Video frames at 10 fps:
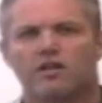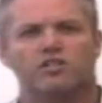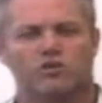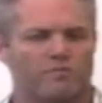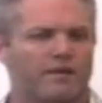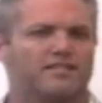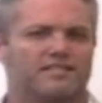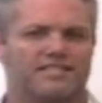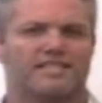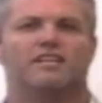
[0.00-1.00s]
so it makes
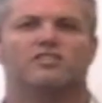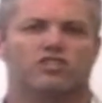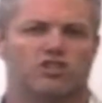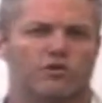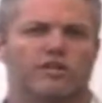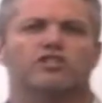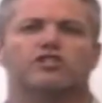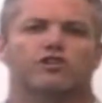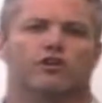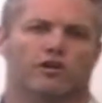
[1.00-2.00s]
sense to
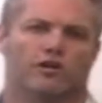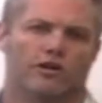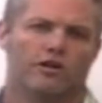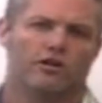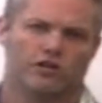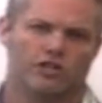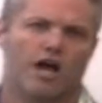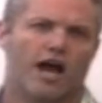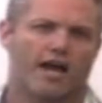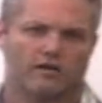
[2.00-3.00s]
insure your
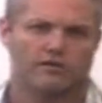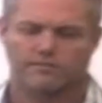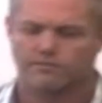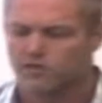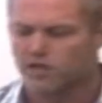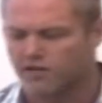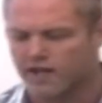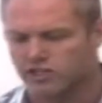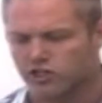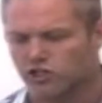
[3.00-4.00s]
child in
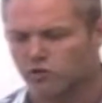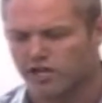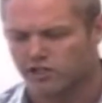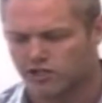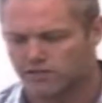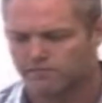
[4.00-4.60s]
that situation.